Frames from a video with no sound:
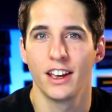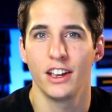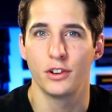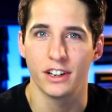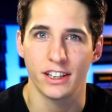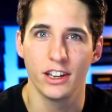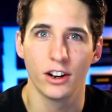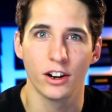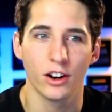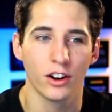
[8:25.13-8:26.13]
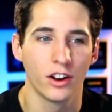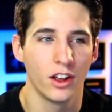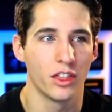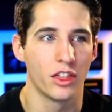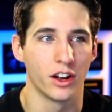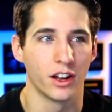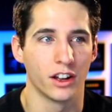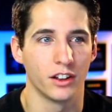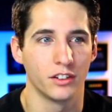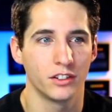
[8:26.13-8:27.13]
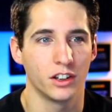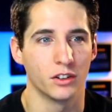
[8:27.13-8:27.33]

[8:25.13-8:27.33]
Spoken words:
You can hear the